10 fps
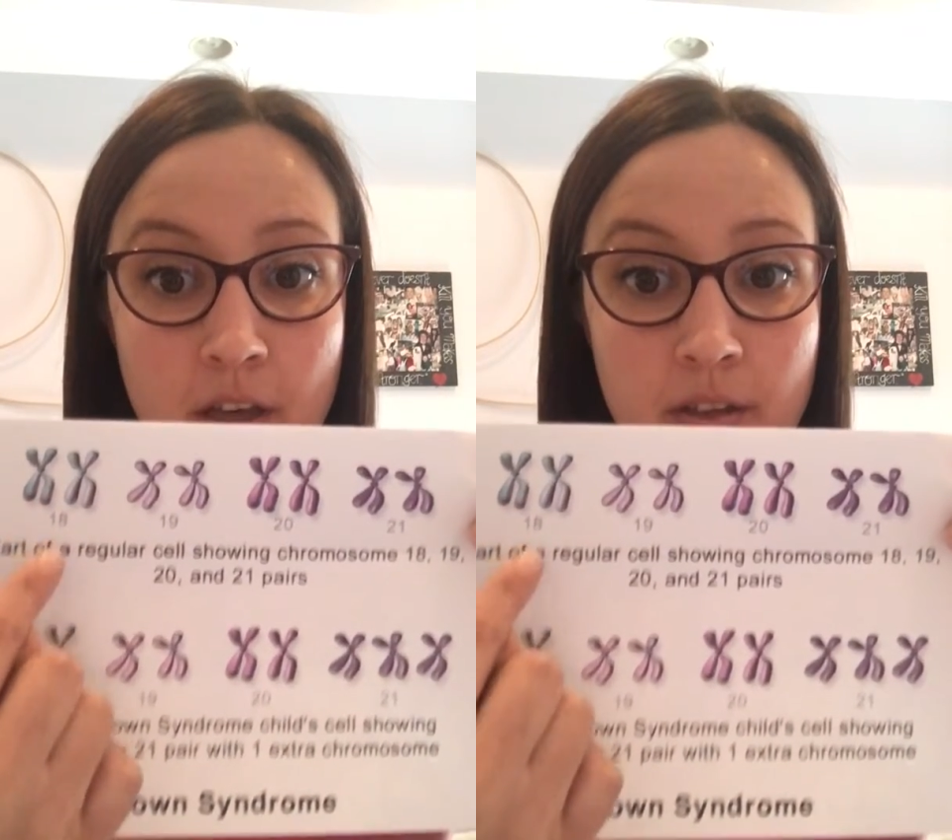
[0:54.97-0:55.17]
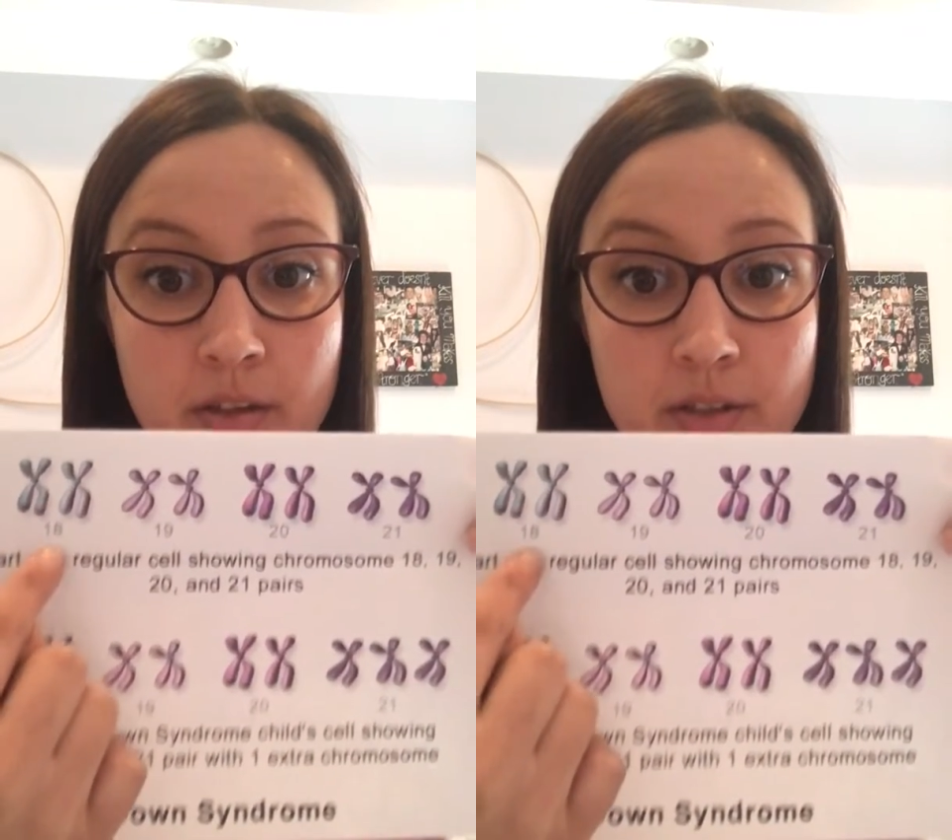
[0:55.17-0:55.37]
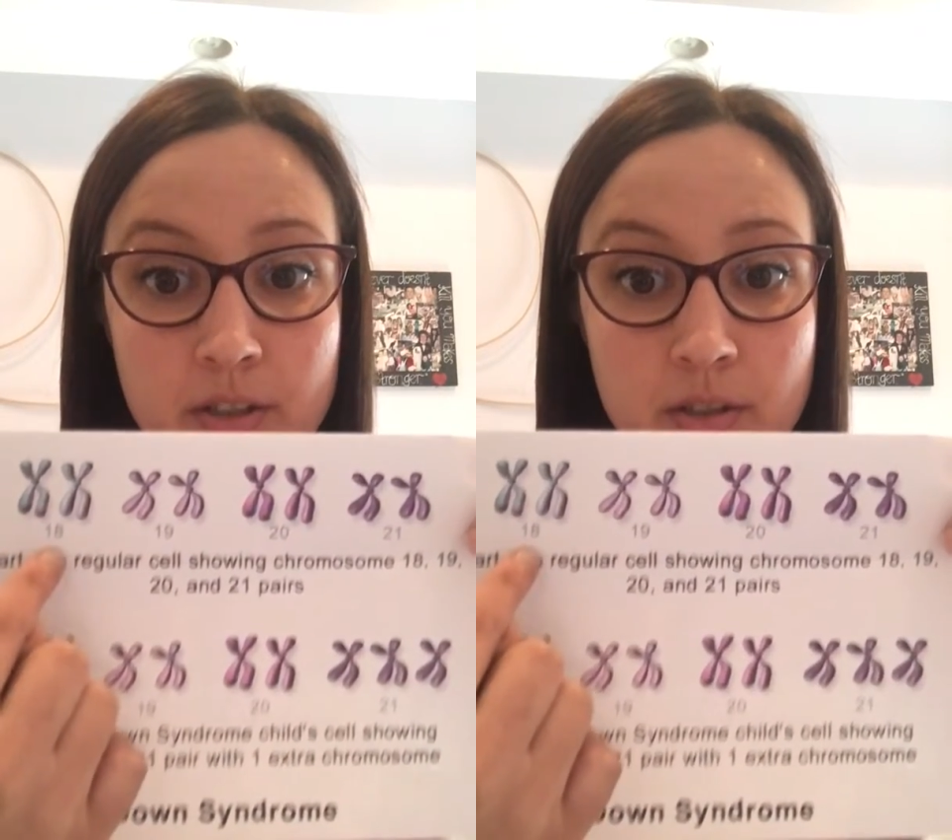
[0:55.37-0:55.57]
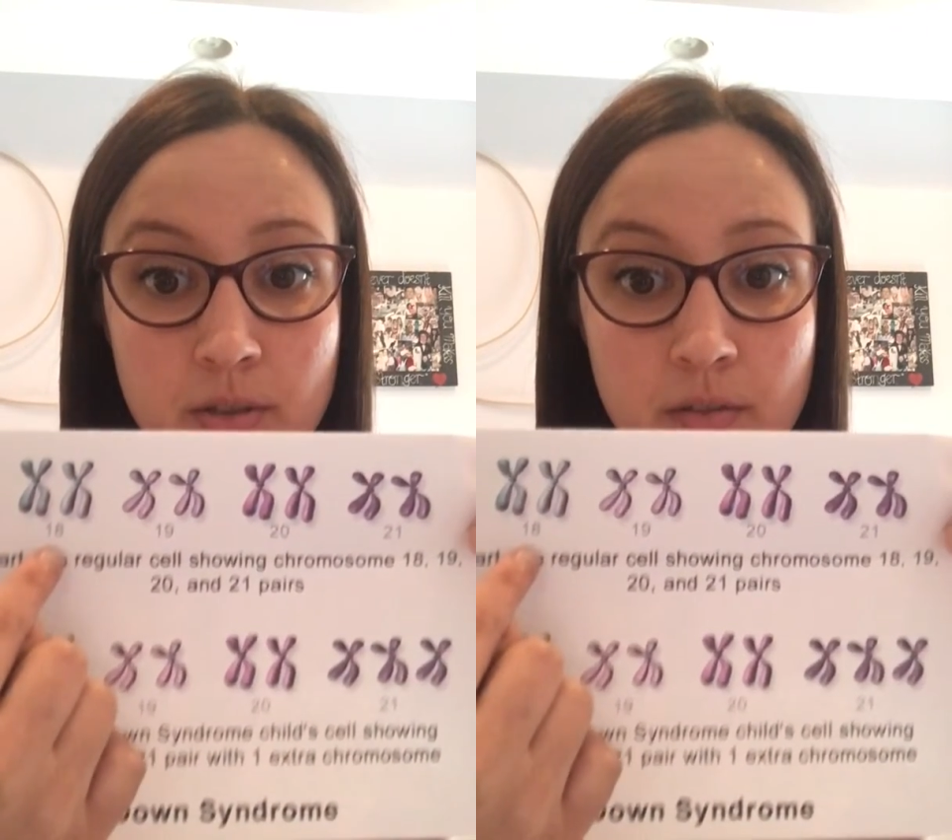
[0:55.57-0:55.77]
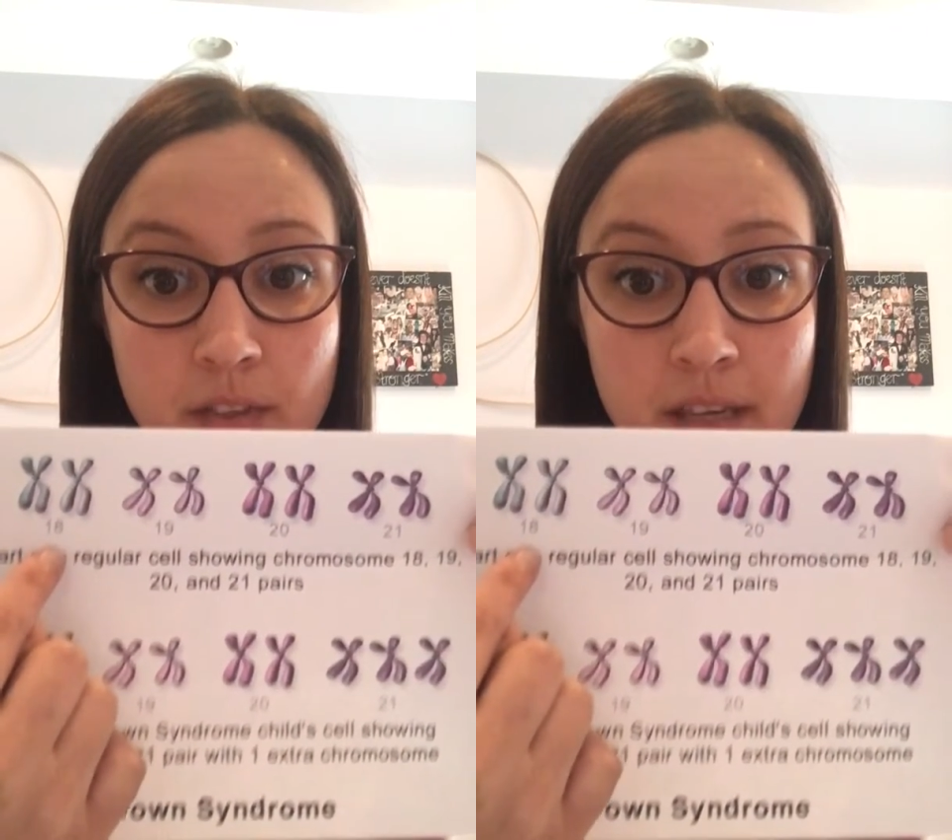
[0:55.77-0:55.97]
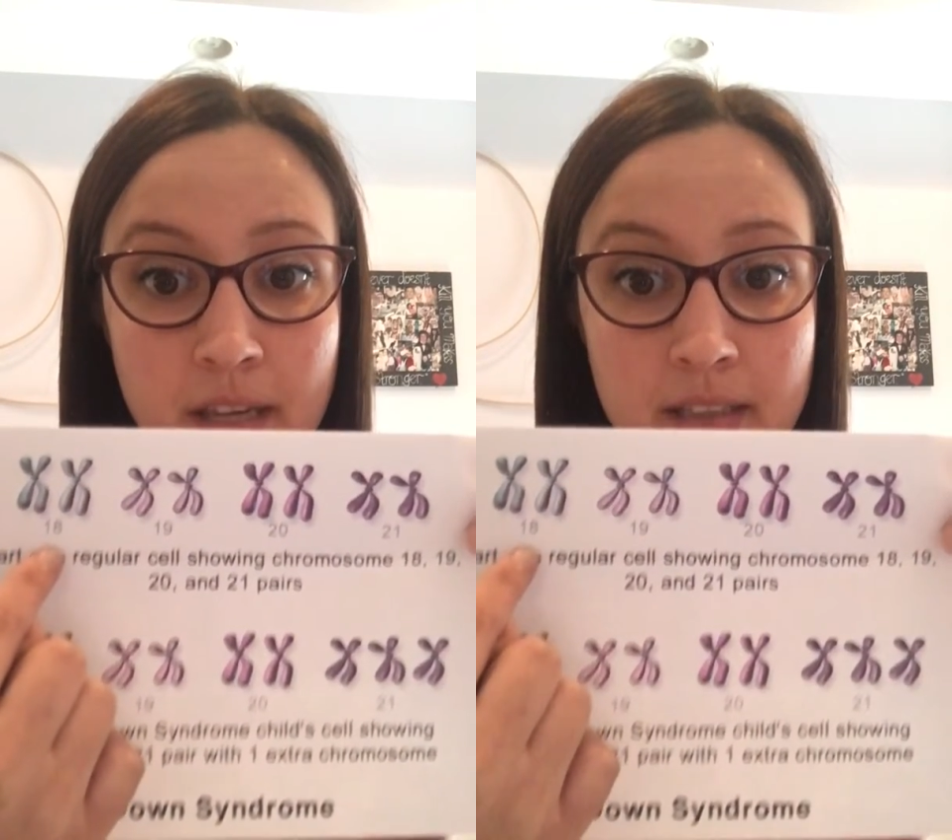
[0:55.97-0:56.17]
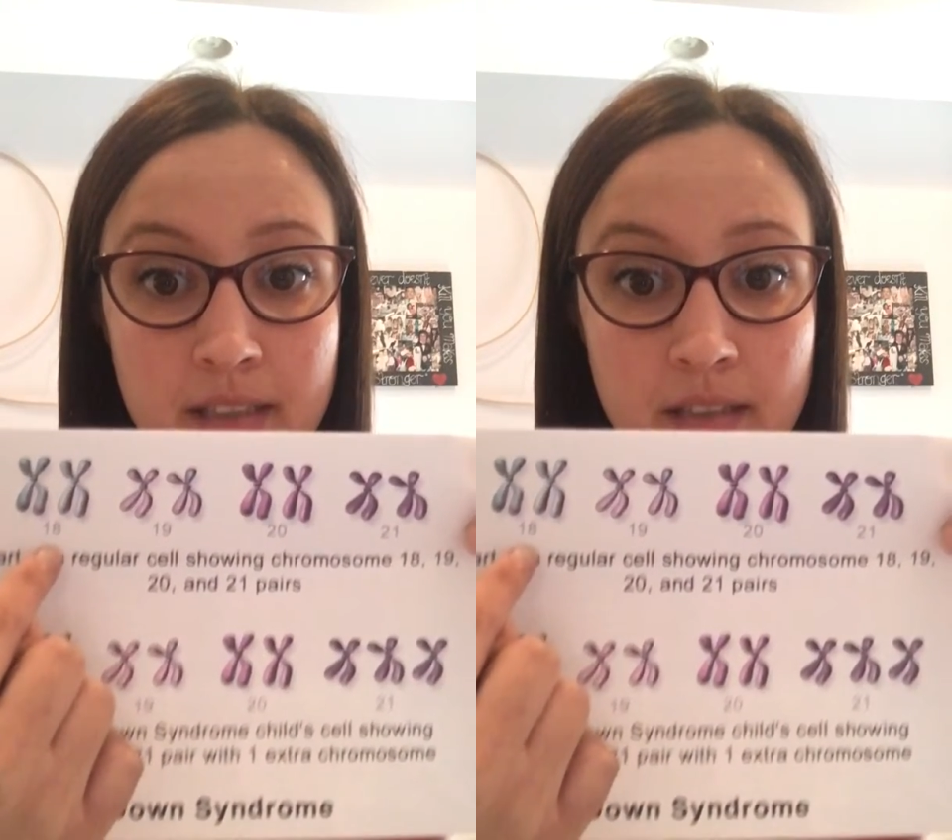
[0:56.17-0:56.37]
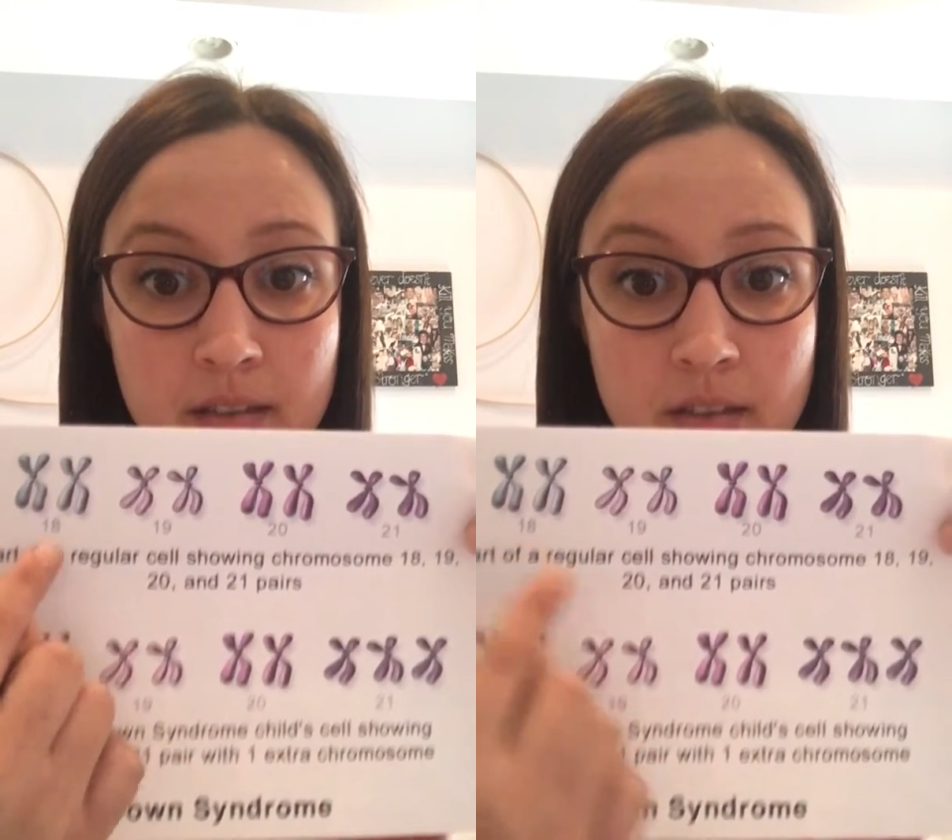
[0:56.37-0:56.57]
There's 2 of the
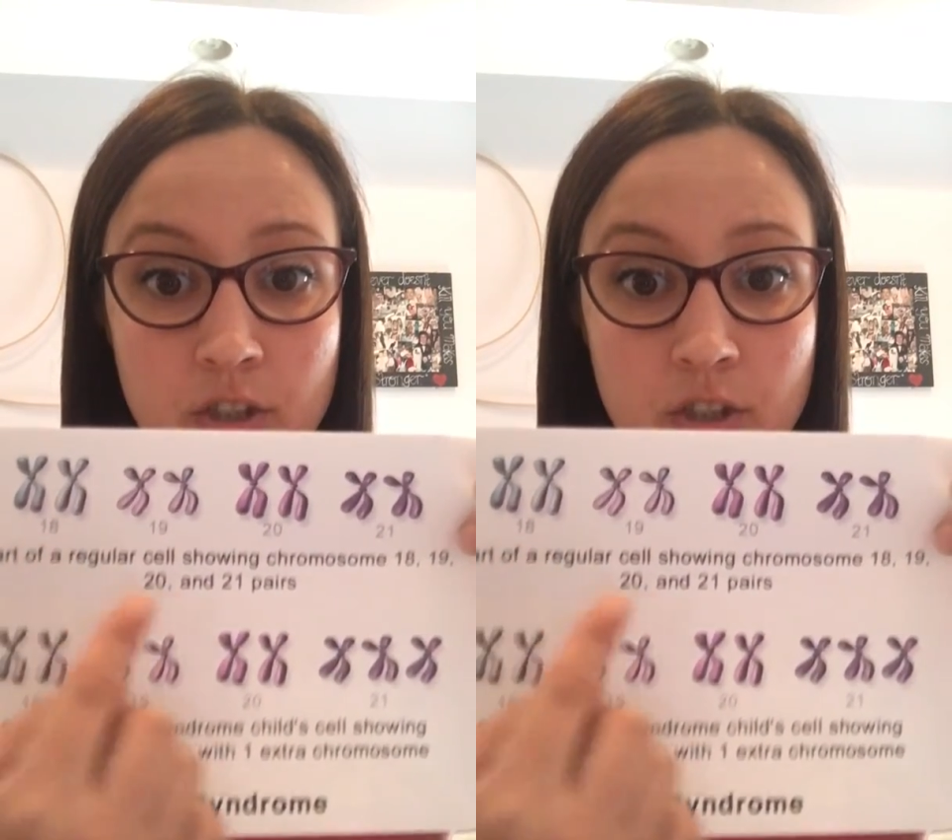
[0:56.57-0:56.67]
18th